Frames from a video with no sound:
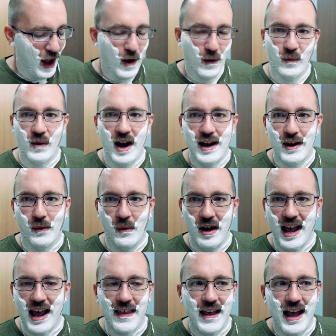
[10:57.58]
Right
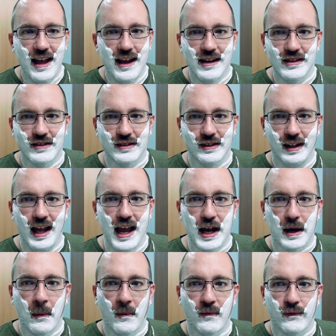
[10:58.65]
away, that is
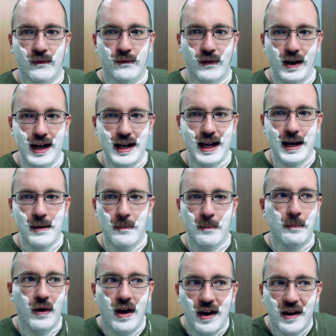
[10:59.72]
like
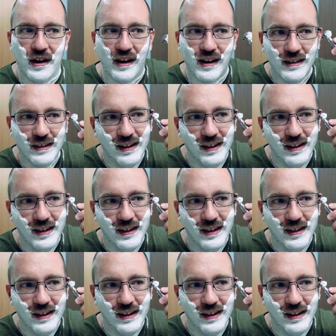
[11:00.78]
freaking butter.